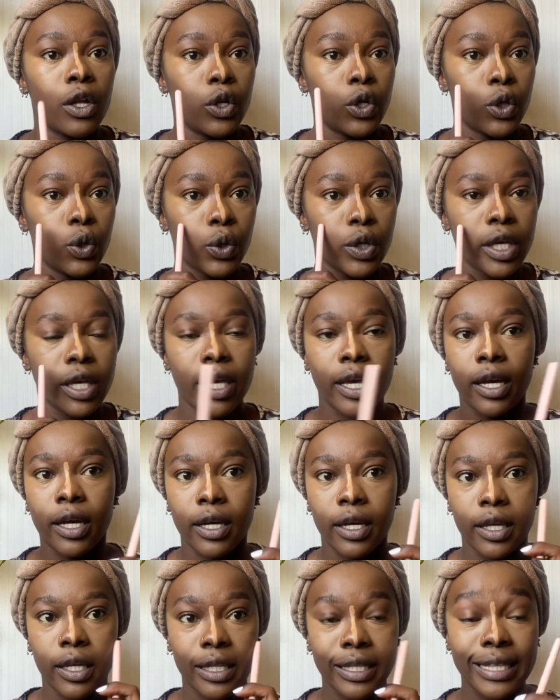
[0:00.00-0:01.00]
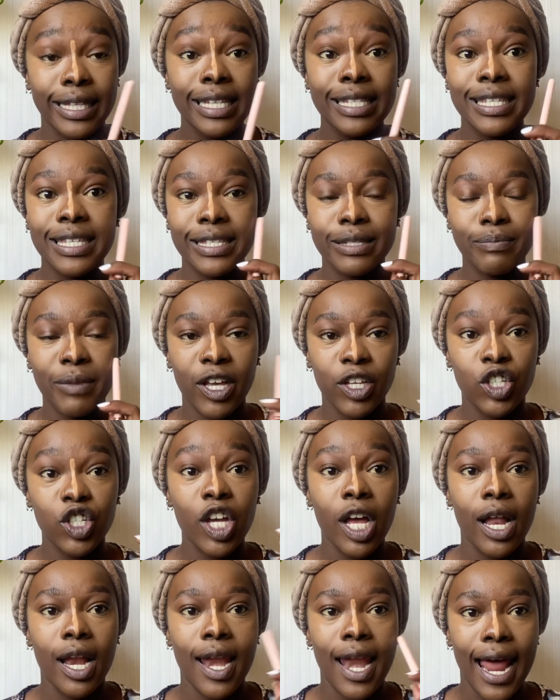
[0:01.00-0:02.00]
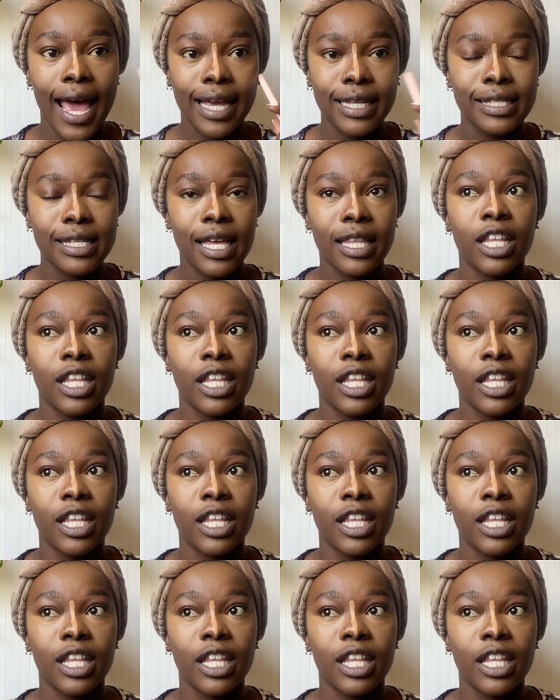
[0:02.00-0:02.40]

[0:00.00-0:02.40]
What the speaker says: Look here, this is much lighter.